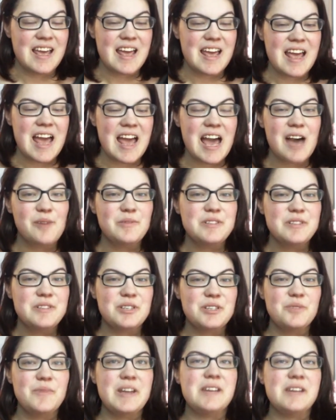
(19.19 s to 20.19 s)
How was
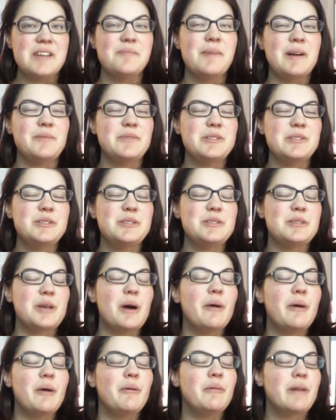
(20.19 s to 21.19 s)
your week? Mine was
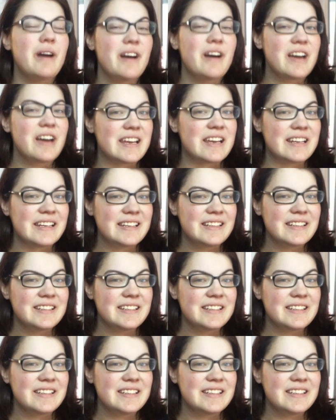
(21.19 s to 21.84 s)
so good.